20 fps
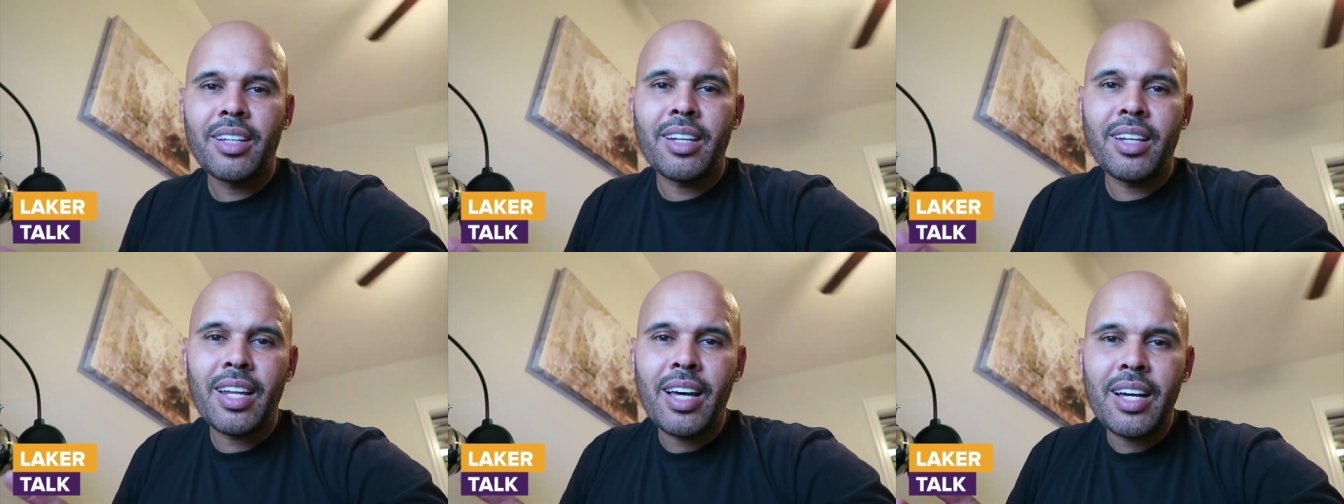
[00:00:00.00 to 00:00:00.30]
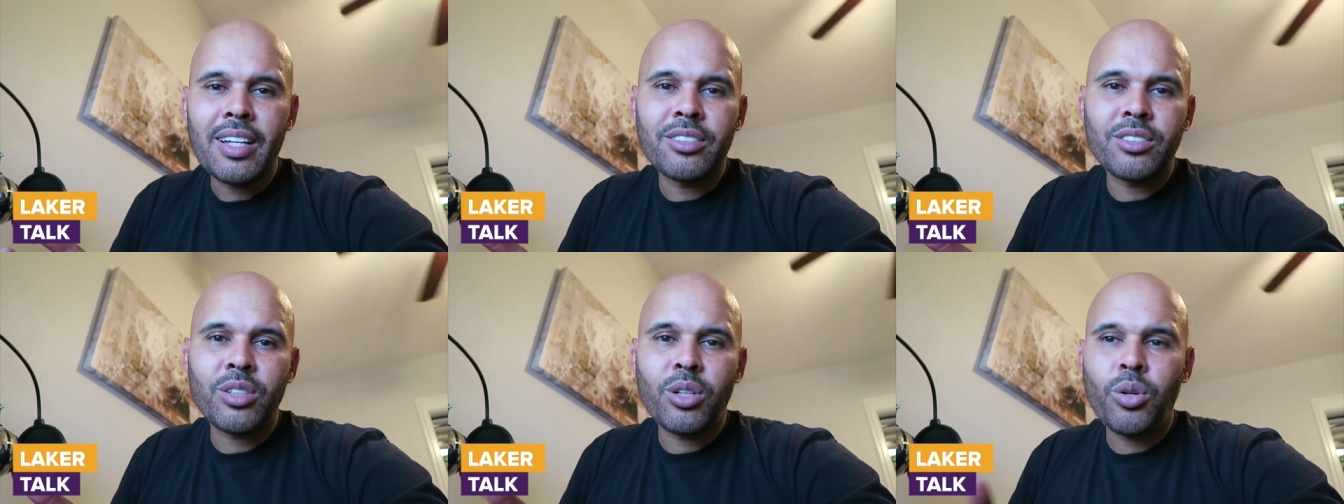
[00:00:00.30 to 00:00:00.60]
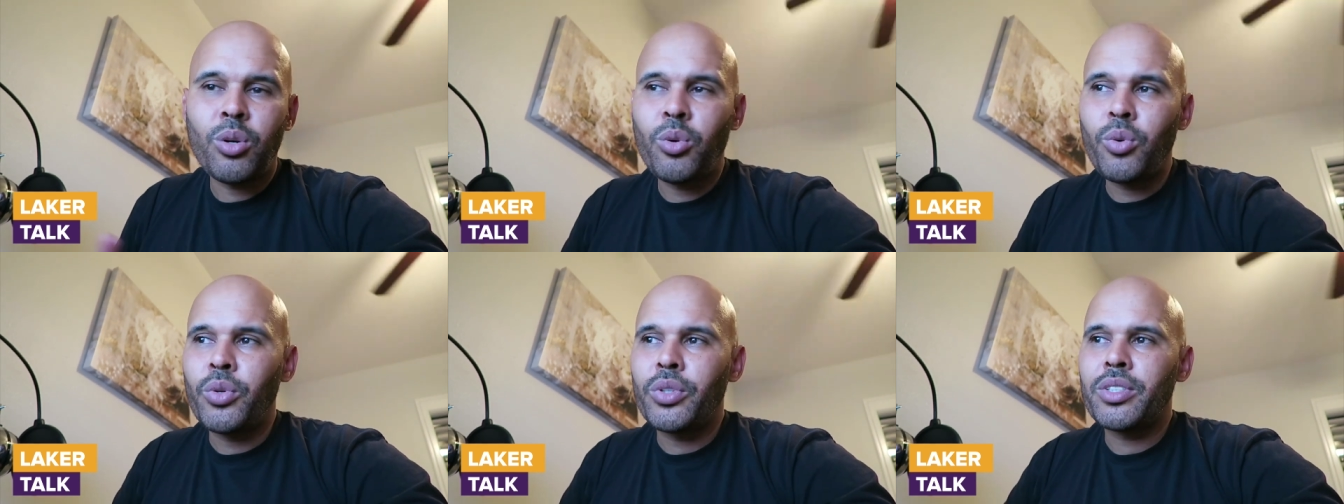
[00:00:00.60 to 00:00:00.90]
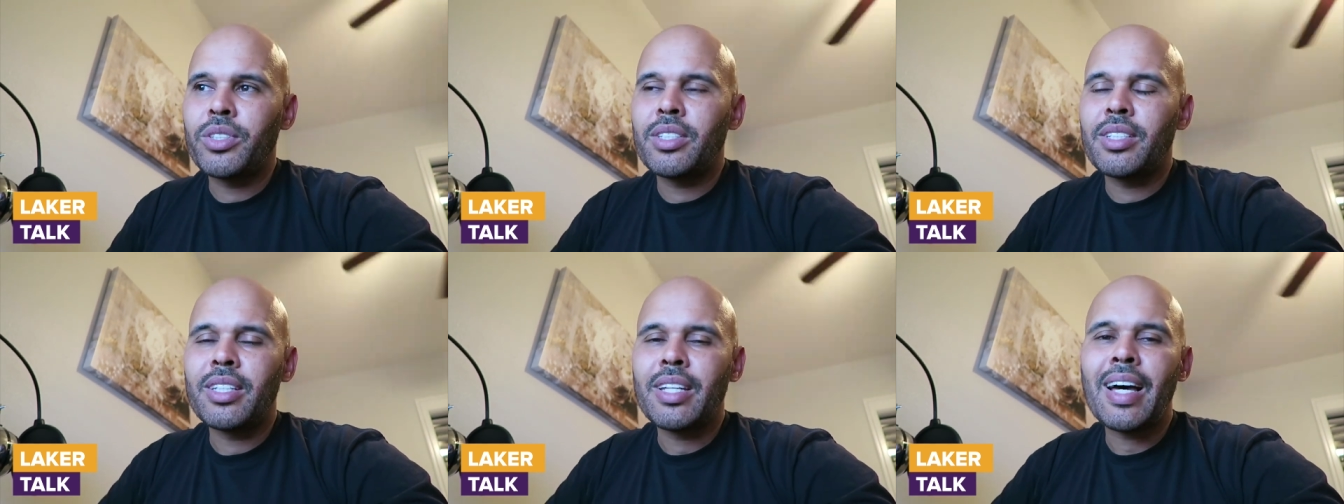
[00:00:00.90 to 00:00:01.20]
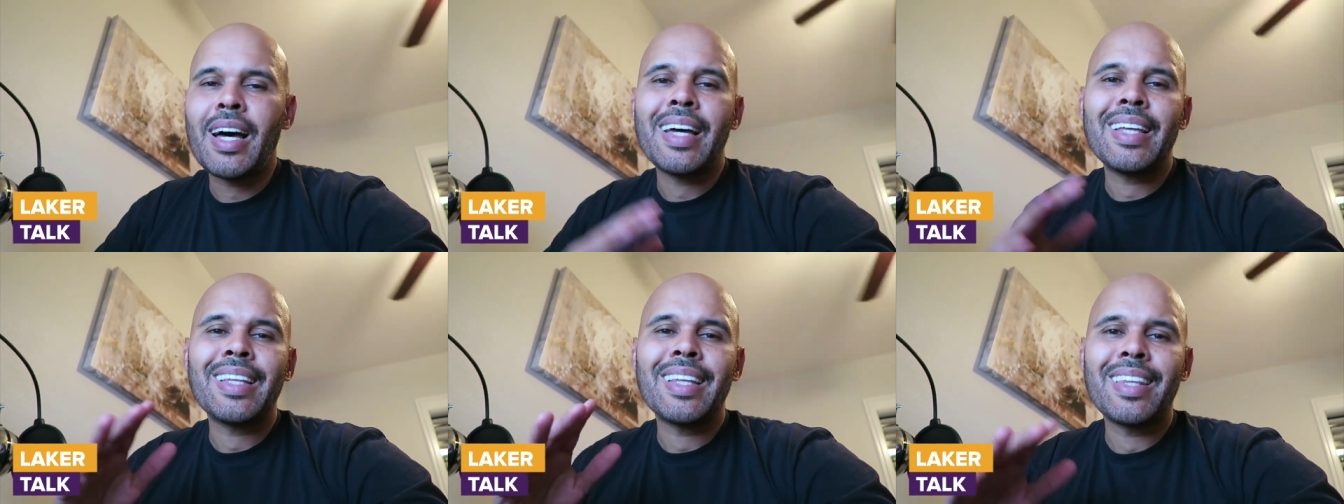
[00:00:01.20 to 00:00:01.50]
Lonzo, who is
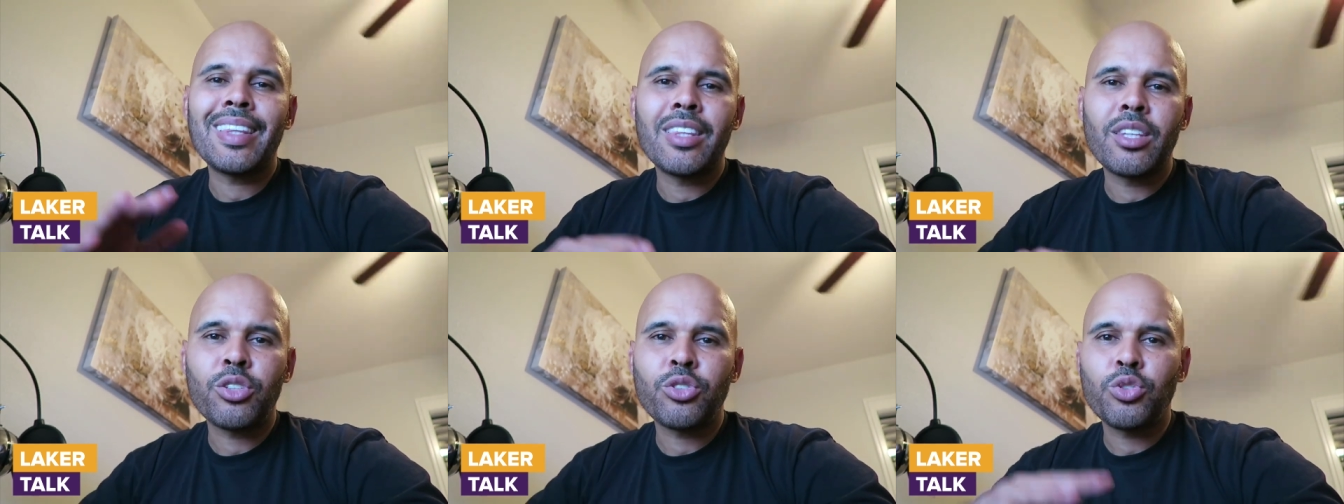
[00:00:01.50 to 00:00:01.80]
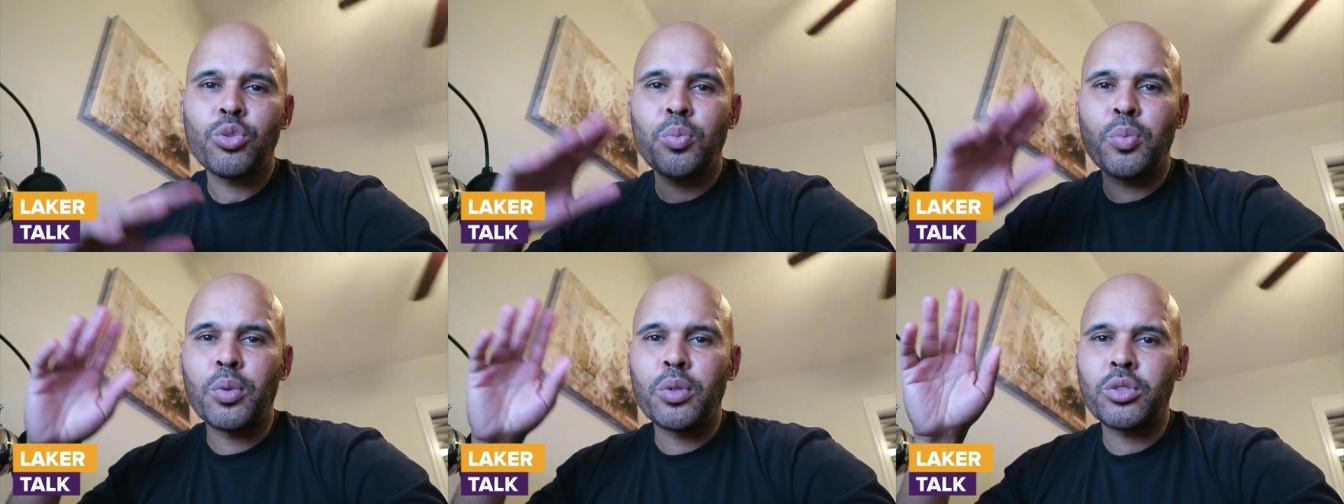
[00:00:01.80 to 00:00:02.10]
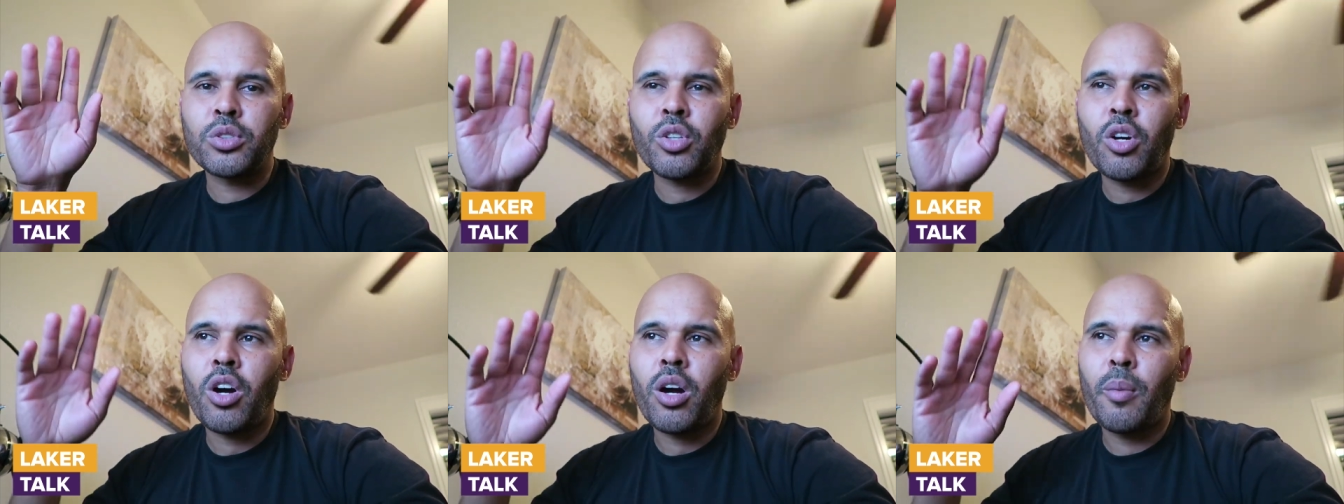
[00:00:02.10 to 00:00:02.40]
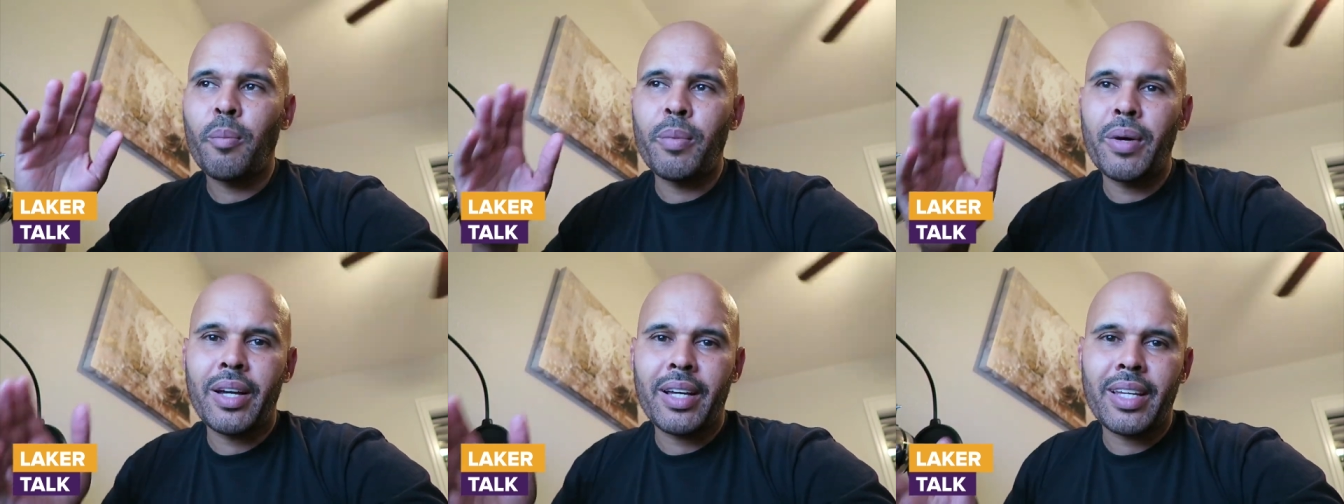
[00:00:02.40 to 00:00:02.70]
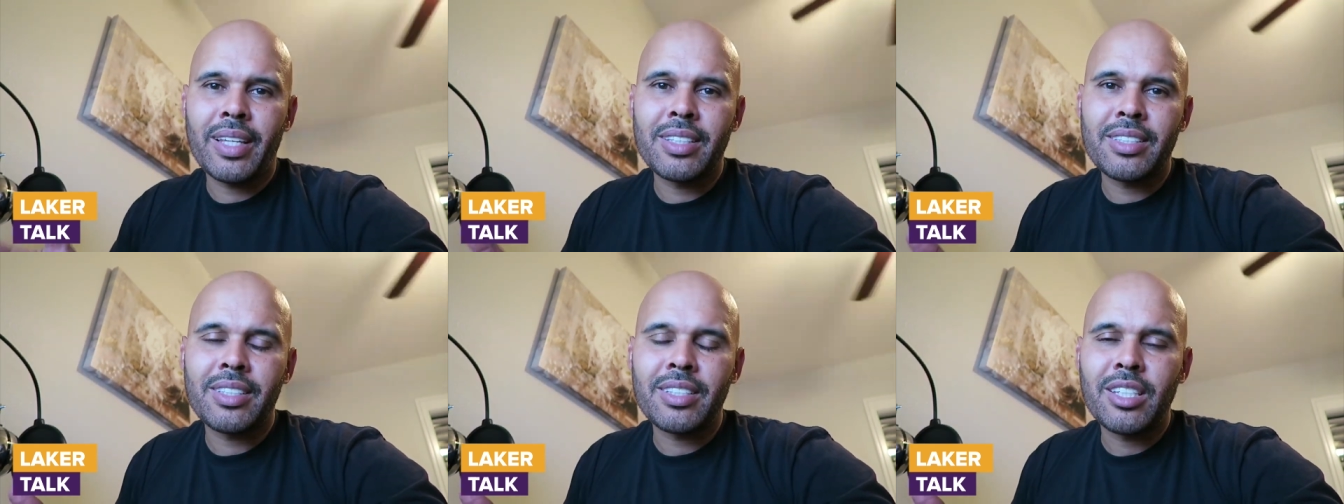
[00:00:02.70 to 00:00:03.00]
not the superstar, but
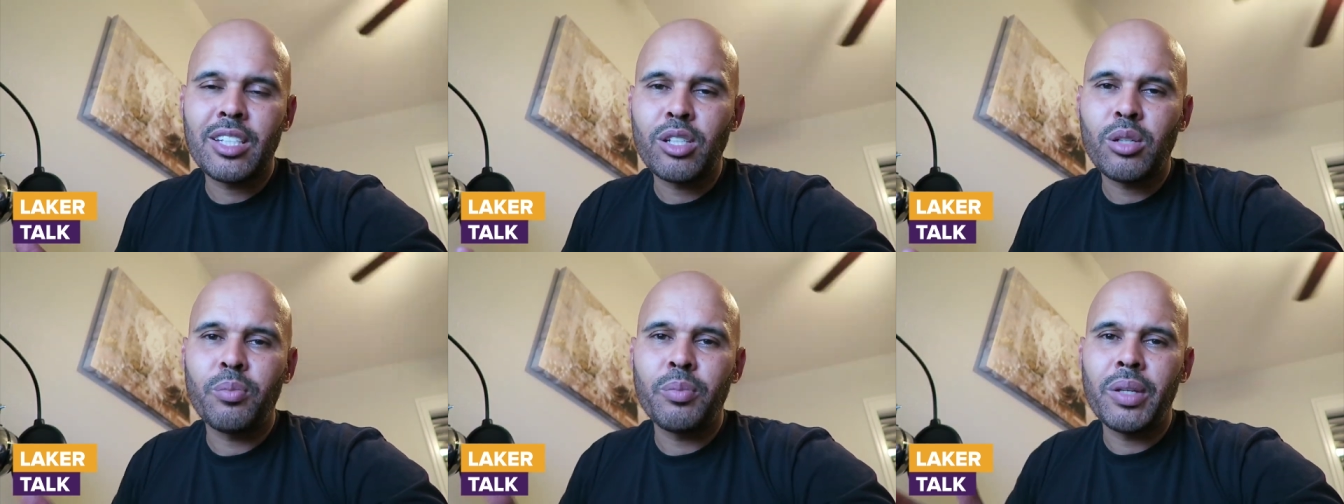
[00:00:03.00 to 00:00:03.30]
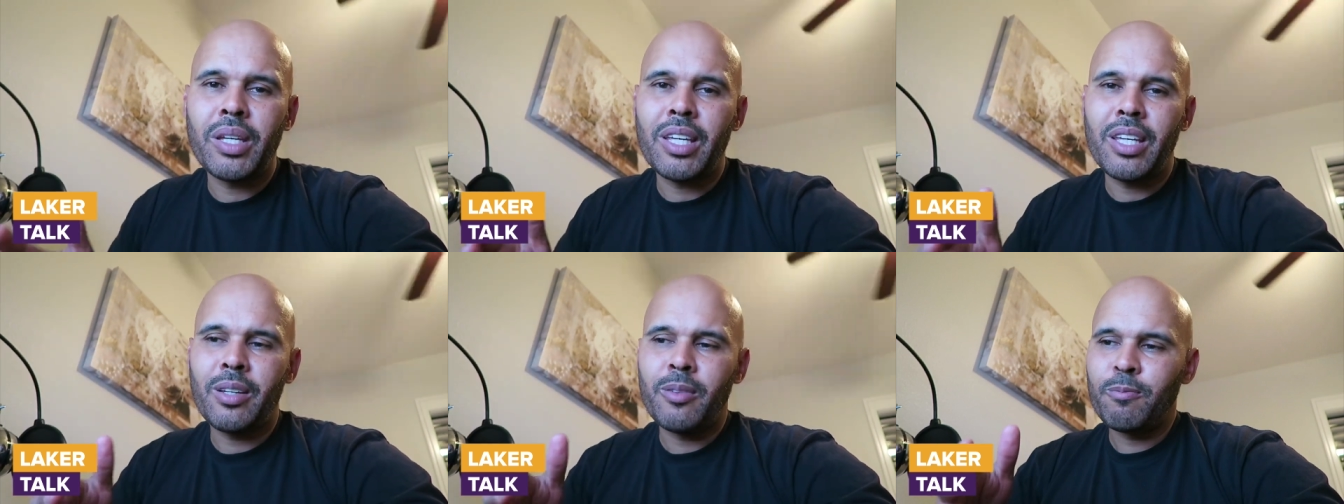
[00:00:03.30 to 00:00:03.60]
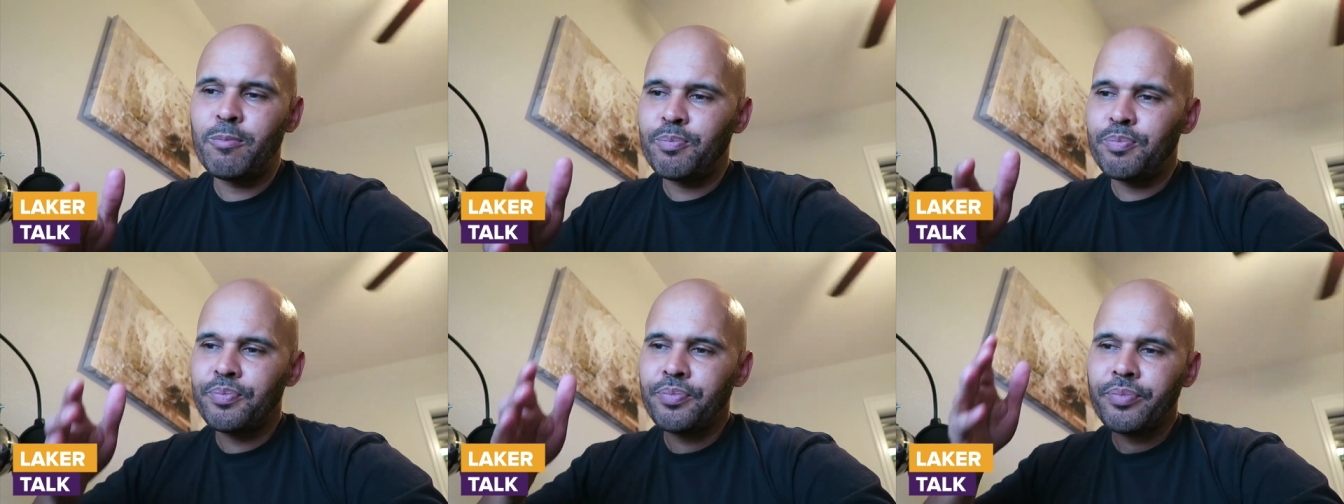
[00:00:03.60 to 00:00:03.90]
can still be